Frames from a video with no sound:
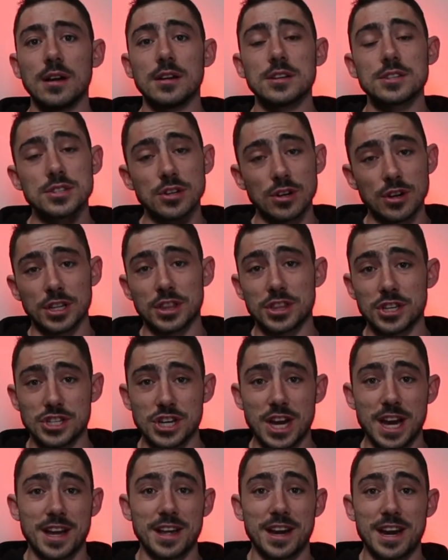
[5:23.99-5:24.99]
Still got the
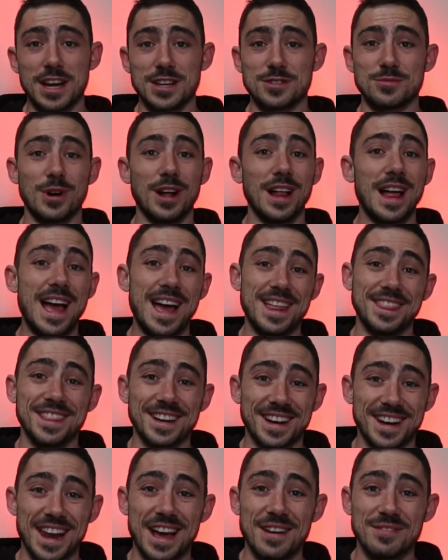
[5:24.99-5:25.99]
jacket as well, and the
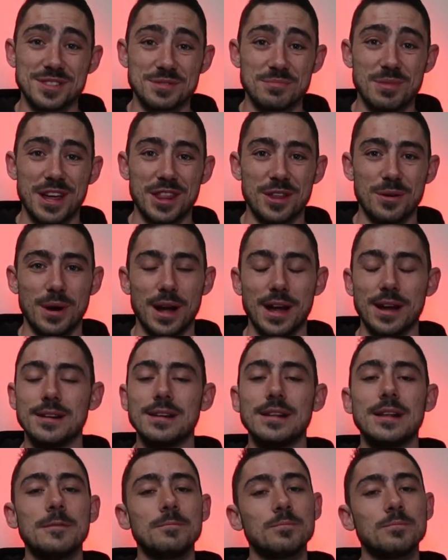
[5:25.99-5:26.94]
gloves, by the way.